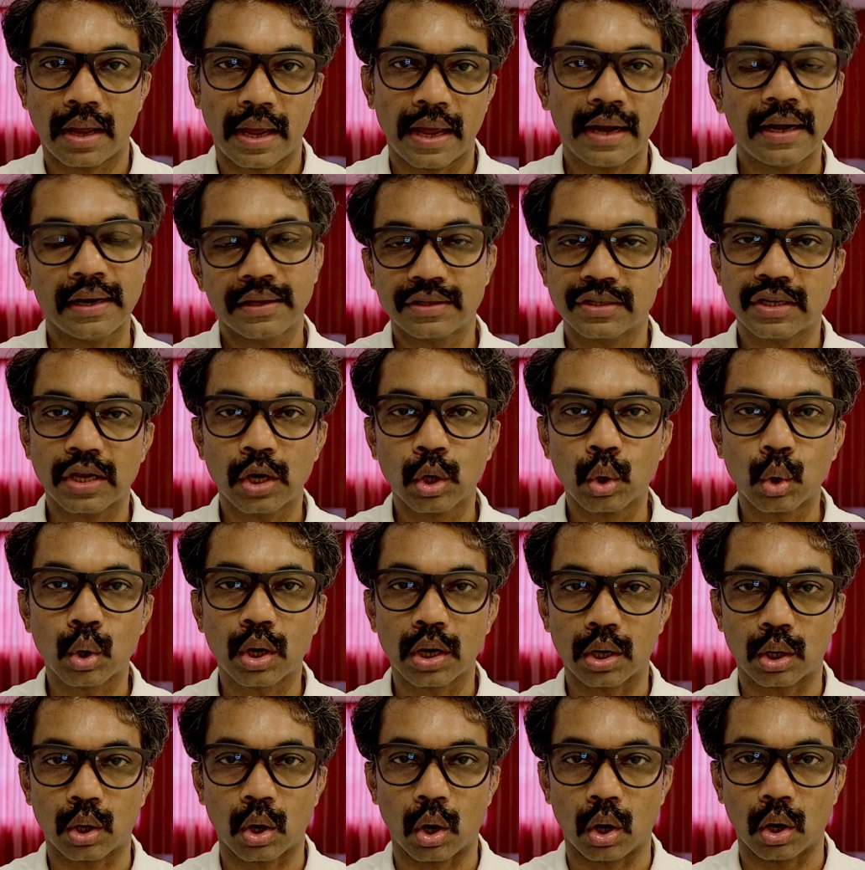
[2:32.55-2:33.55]
and it's a
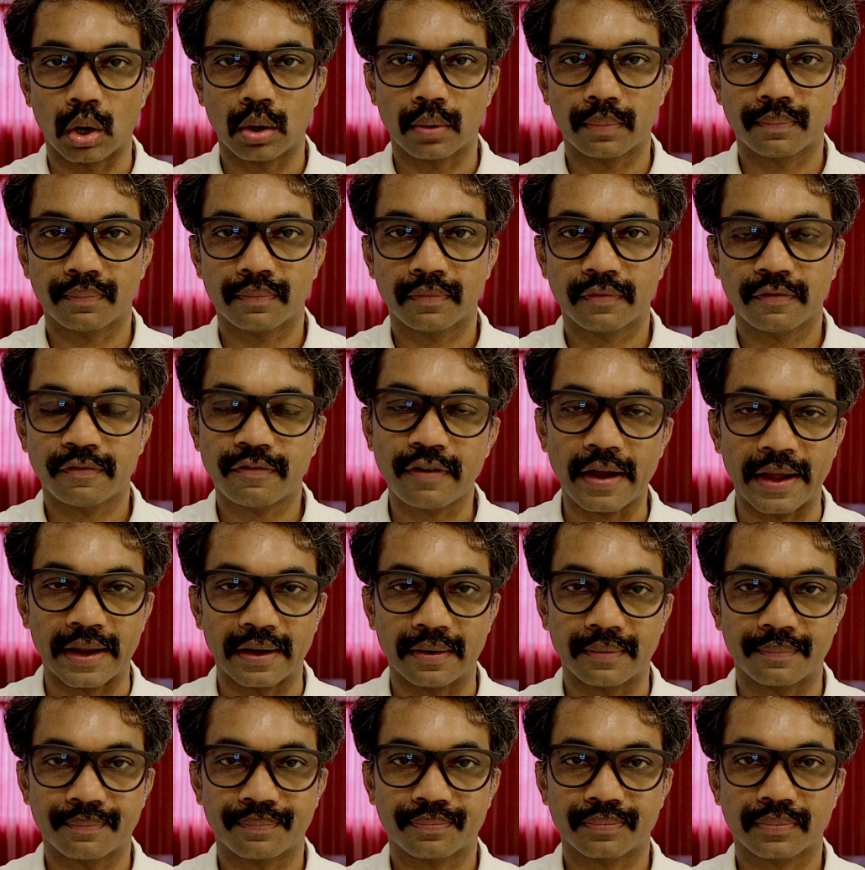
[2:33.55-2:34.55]
local call.
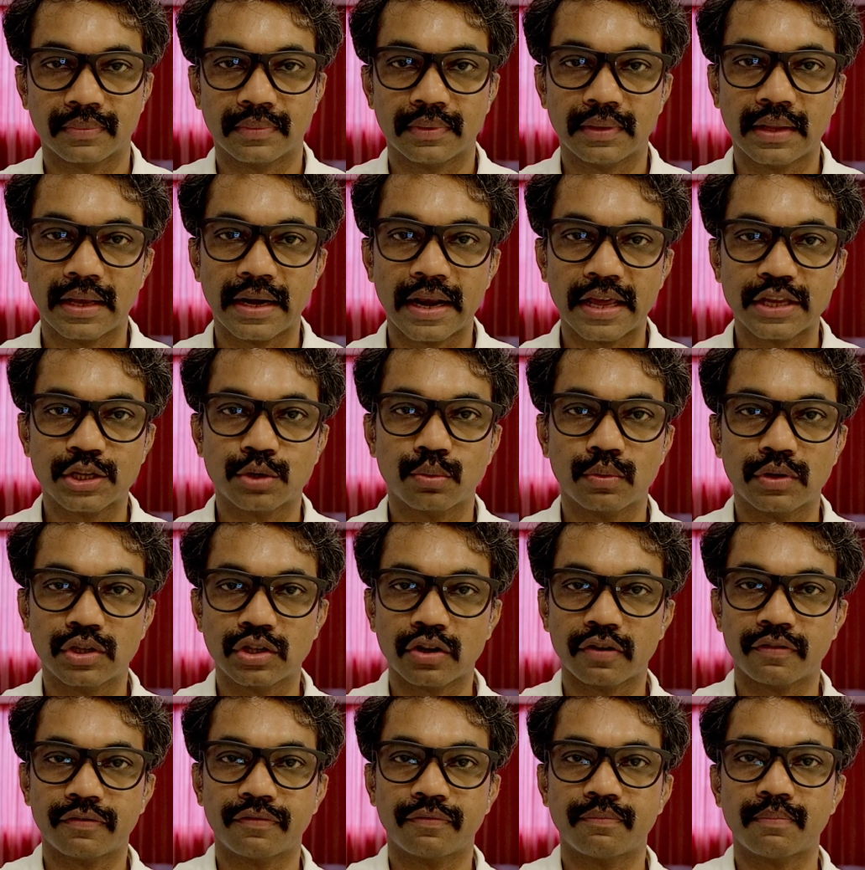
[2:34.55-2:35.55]
Fine. Then I
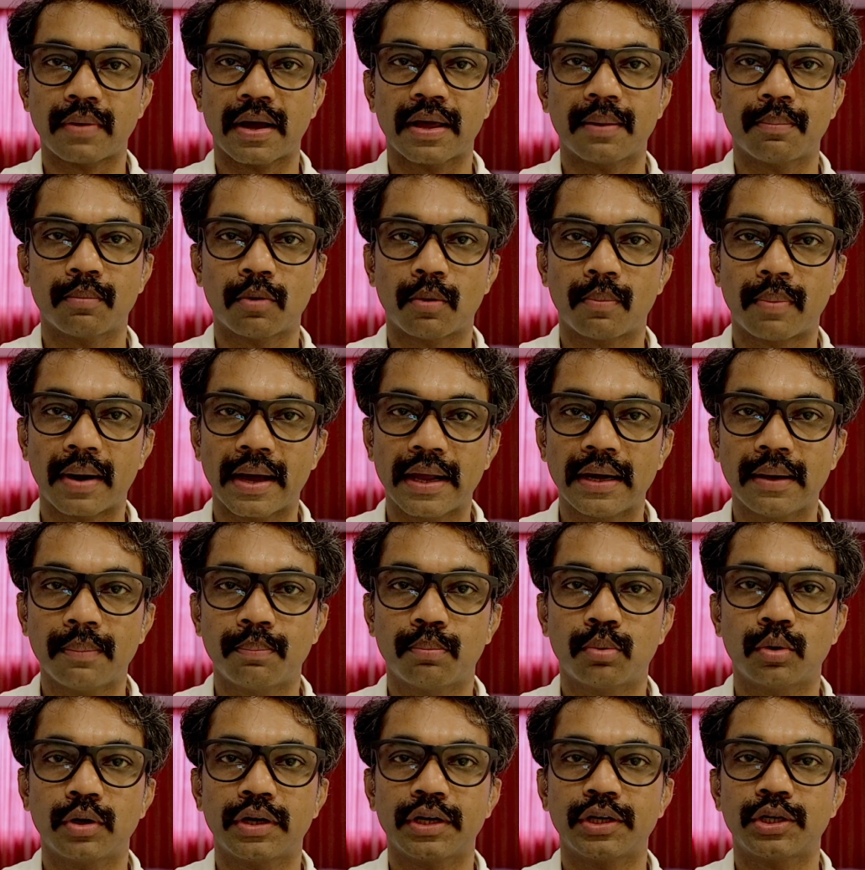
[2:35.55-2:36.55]
switch off my mobile,
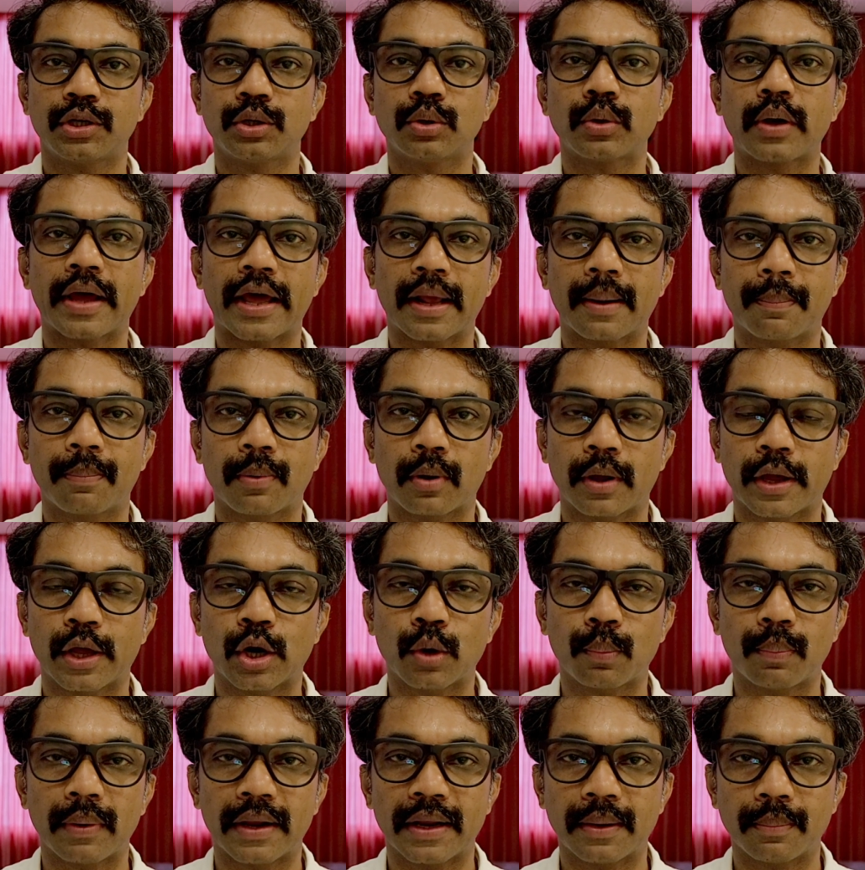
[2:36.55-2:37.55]
put it into
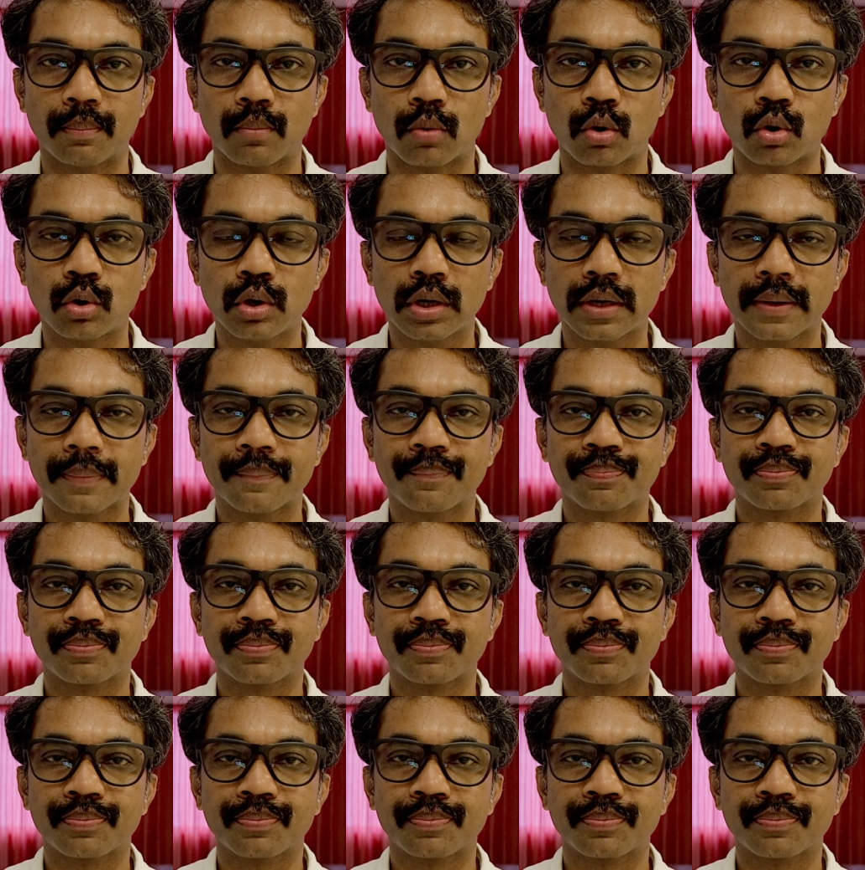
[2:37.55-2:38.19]
aeroplane mode.